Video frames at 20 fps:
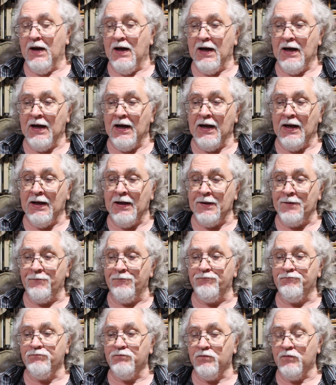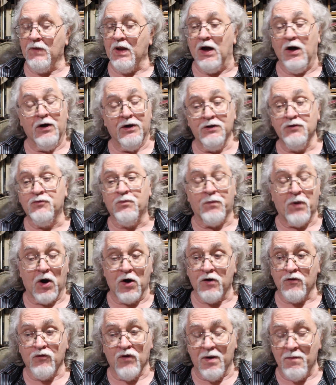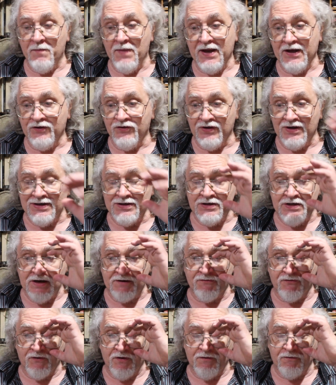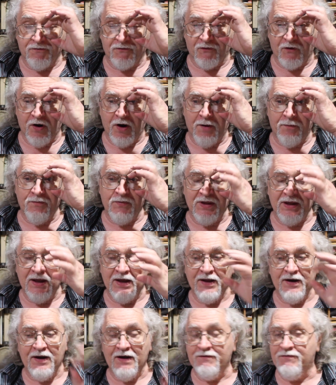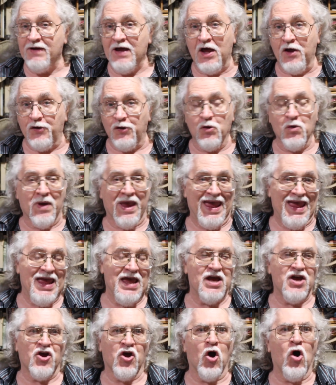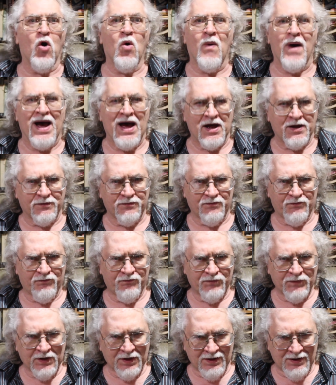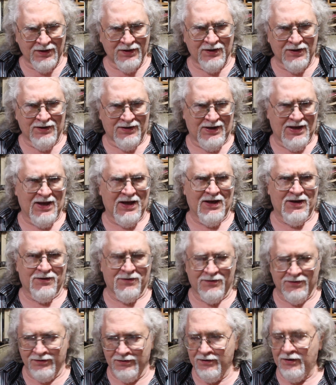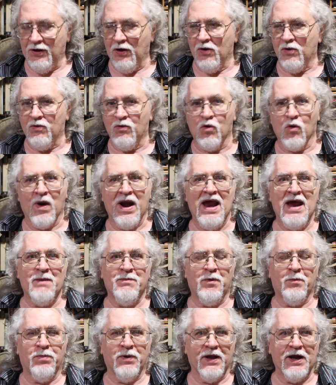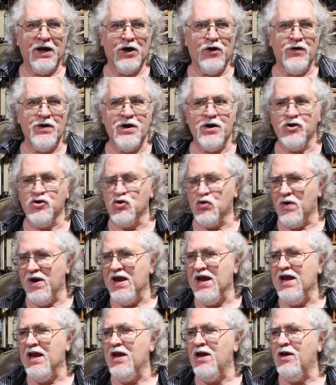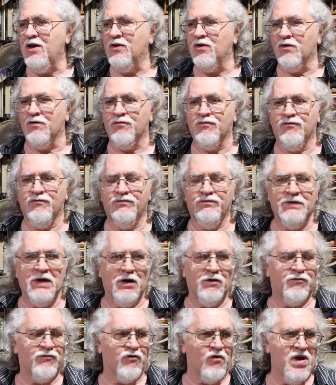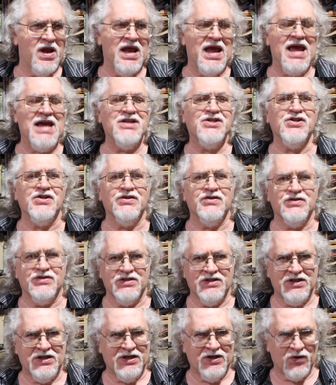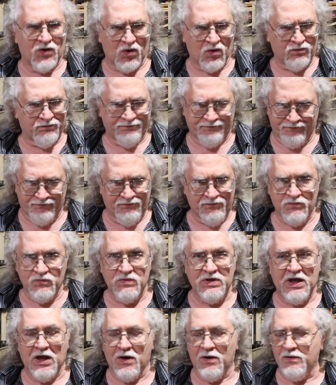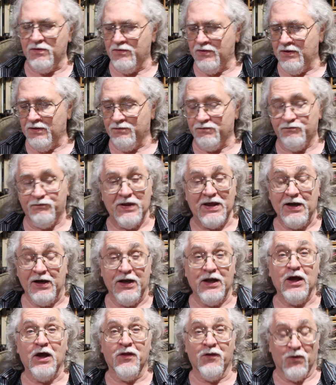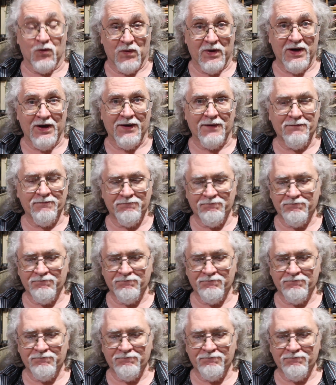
Um, you know, it's part of what makes it different from the NFL. You can't go out and you know grab a player in a trade or you know free agency or you know any other way.